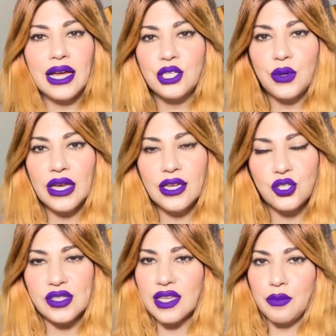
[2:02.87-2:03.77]
you in.
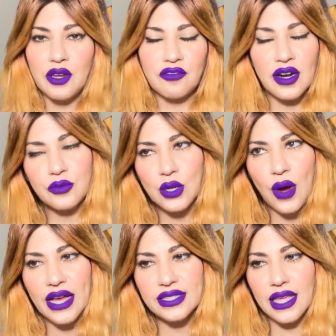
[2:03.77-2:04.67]
Just send me a friend
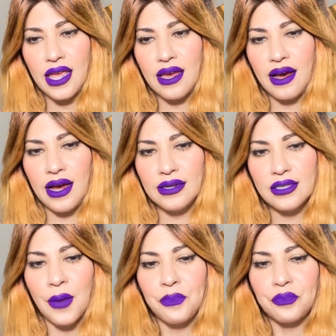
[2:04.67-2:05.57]
request and
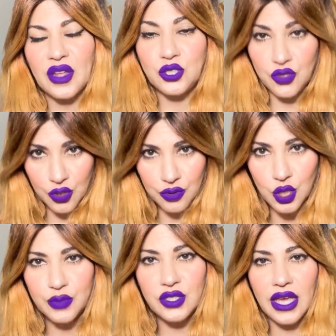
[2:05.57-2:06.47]
to the
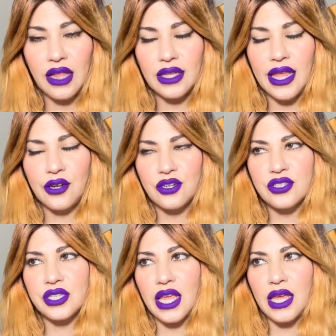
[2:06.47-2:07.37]
group, to the
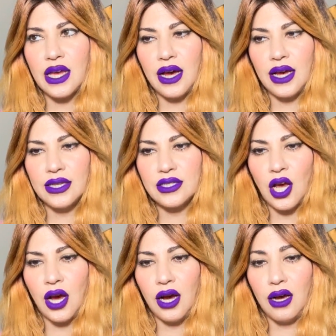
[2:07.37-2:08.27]
Ellienators,
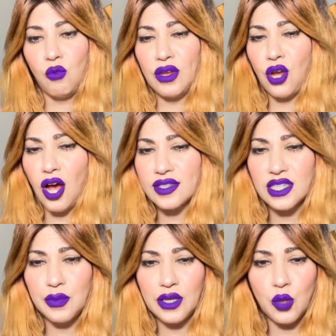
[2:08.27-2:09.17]
and we
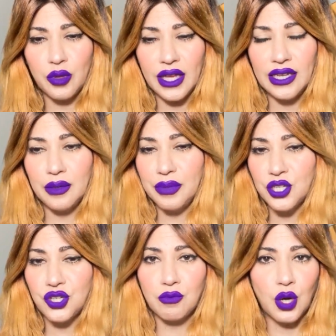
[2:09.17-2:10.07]
gossip and complain and
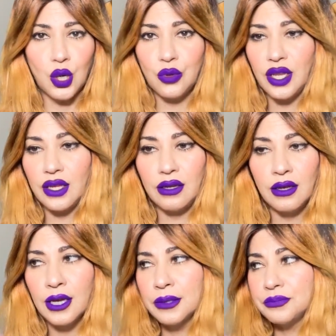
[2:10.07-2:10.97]
bitch and moan and
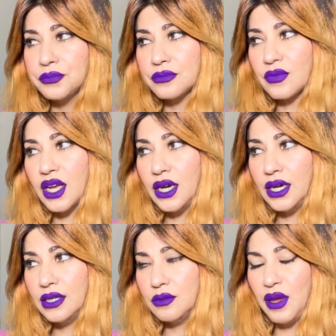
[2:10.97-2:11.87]

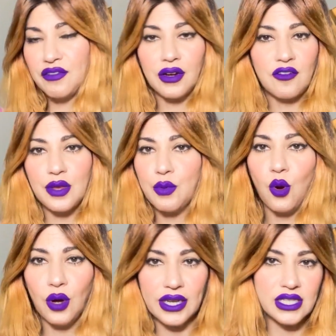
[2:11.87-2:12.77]
make fun of people,
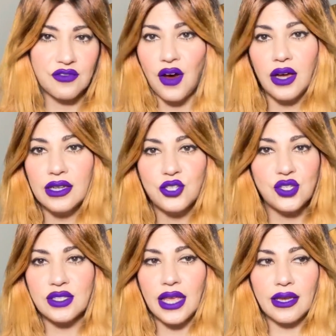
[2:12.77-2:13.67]
and it's fun. It's
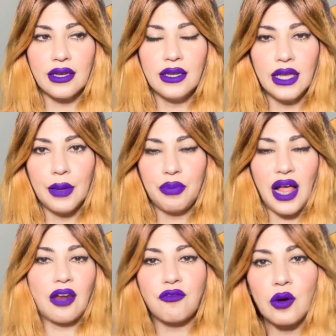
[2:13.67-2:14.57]
just like a
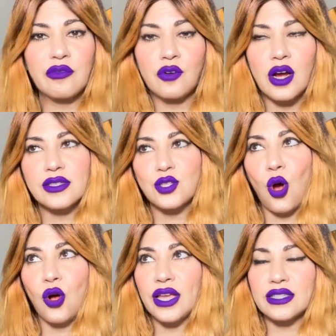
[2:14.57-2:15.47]
platform for us to
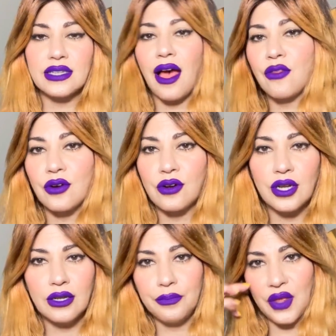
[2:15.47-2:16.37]
all get together
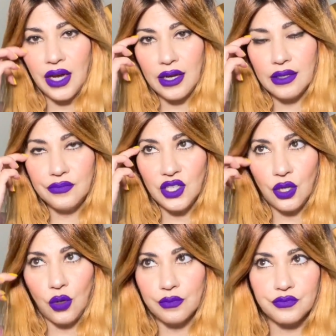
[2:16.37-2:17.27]
and you
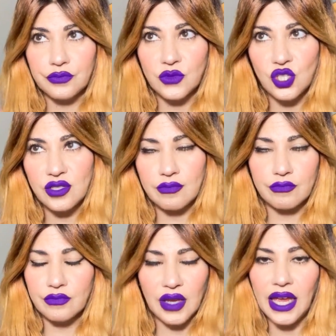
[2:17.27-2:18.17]
know, just
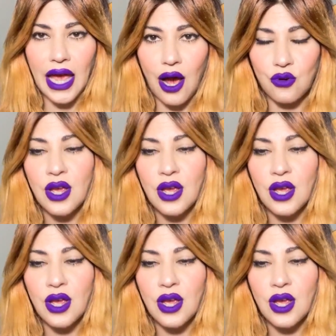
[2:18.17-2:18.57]
hang out.